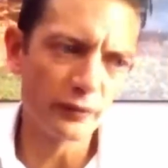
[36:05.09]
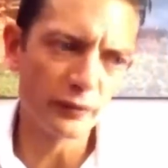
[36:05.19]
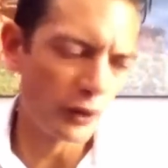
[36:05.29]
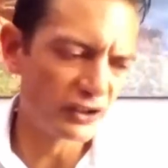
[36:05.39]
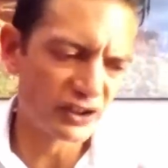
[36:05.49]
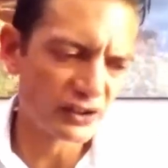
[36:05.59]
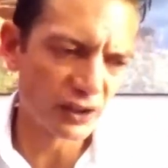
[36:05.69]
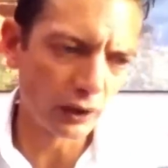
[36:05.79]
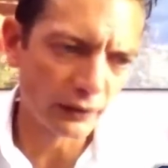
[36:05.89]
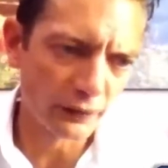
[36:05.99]
for instance,
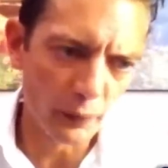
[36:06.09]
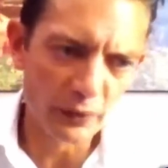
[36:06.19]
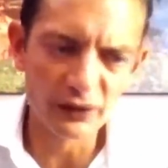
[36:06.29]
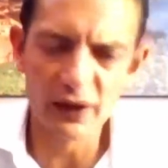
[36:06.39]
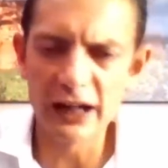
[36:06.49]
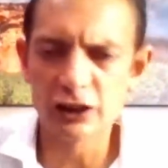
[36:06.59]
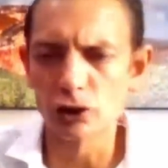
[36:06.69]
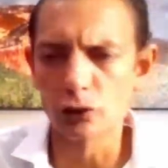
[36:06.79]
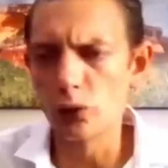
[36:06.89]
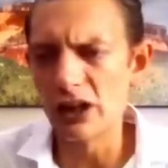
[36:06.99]
on affirmative action.
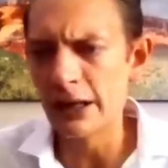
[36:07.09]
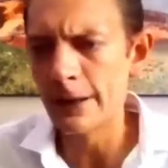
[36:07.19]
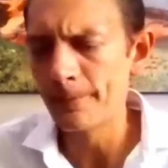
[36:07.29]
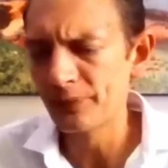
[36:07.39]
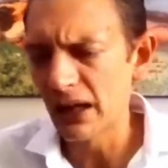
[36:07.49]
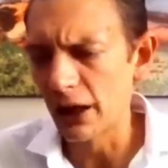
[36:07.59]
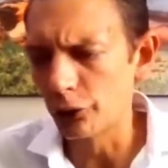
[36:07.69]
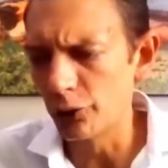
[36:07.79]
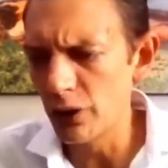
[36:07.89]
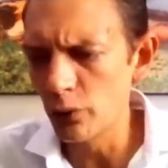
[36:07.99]
We
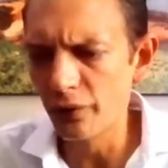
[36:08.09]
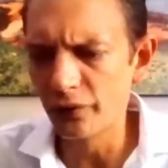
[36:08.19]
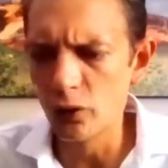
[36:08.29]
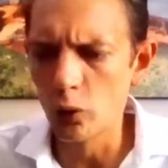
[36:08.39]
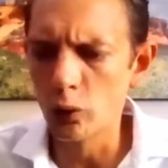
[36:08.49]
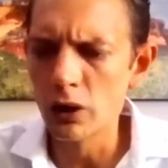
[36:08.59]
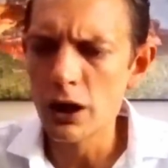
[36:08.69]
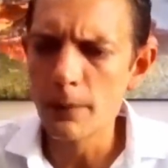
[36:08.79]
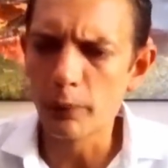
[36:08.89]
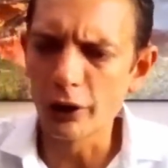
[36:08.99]
agree with your
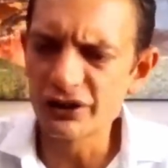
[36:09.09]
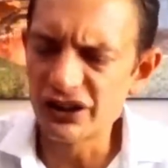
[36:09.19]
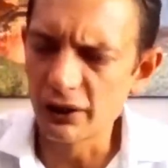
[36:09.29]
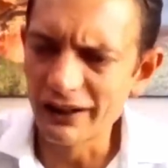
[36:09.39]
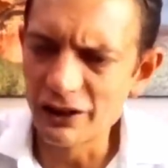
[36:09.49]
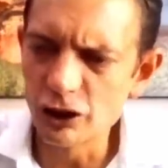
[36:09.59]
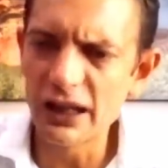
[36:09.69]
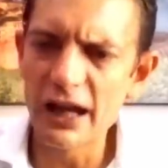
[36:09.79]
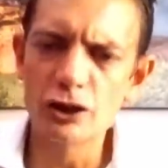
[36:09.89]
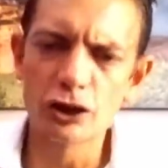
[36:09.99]
policy on
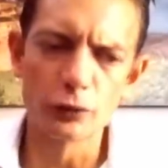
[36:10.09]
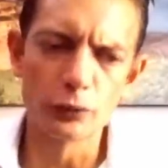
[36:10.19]
education.